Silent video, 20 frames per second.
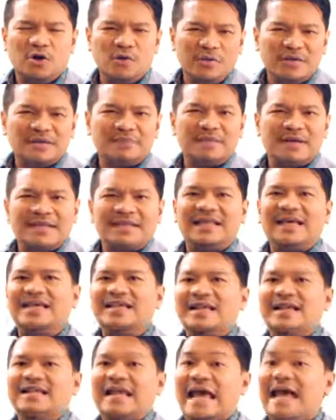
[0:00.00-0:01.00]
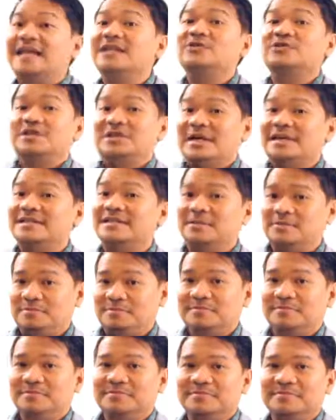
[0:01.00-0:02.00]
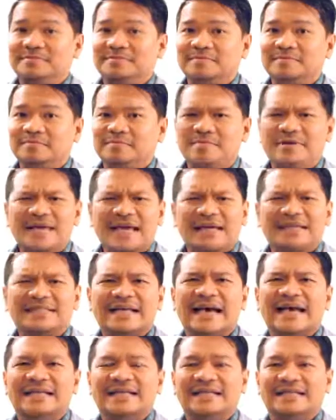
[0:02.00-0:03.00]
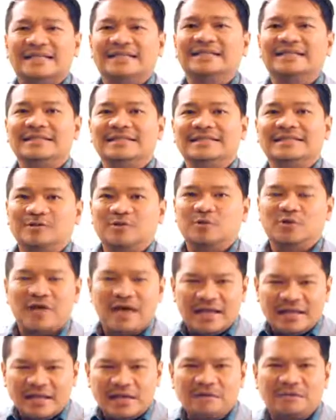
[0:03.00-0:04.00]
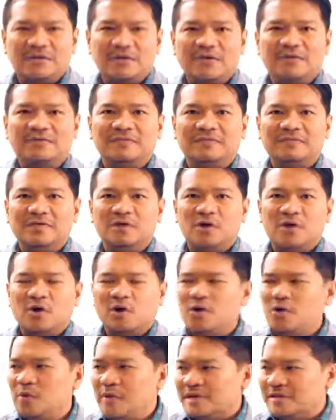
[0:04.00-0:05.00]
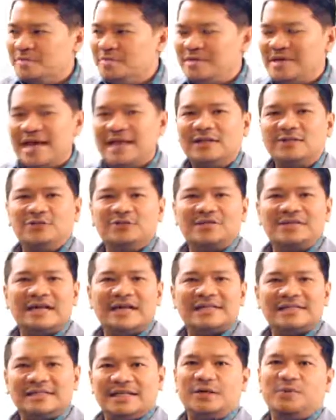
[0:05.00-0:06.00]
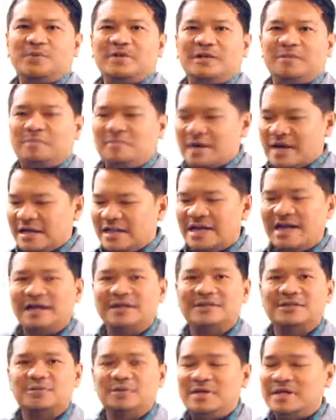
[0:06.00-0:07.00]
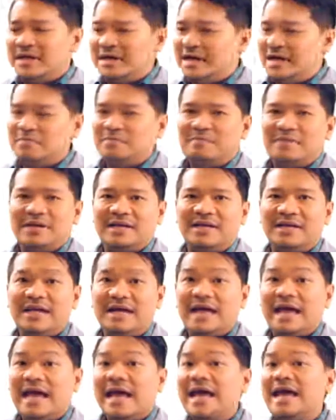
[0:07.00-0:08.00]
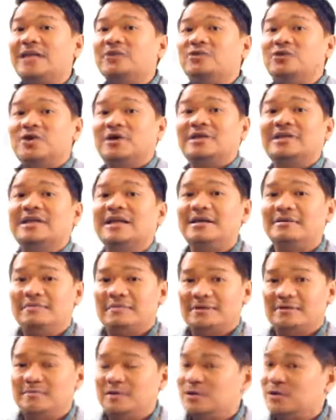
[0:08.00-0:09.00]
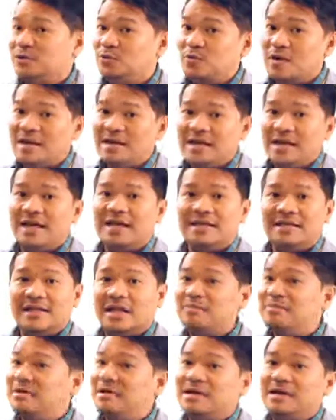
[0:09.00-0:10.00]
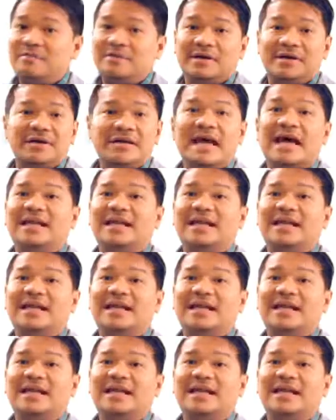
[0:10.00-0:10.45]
Always maintain that enthusiasm. Be excited. To get involved, always be enthusiastic with the product, with the company, and to your dreams, because one day they become a